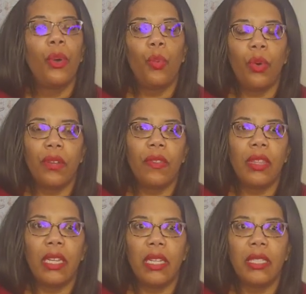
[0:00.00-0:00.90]
One of the
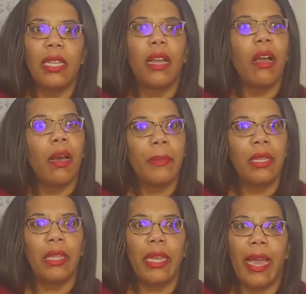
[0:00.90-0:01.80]
things that
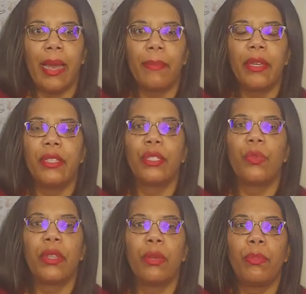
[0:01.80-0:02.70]
commonly happens
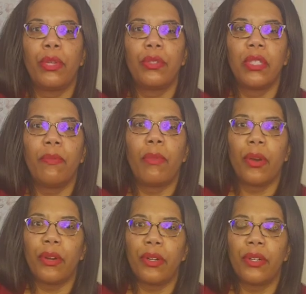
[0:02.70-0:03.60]
with abusive
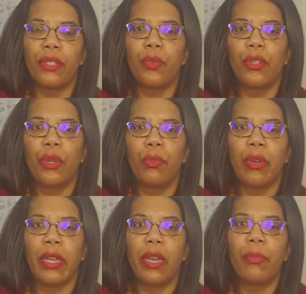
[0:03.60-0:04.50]
partners when you
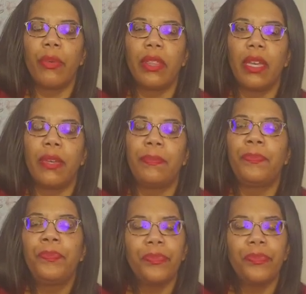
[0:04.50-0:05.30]
break up with them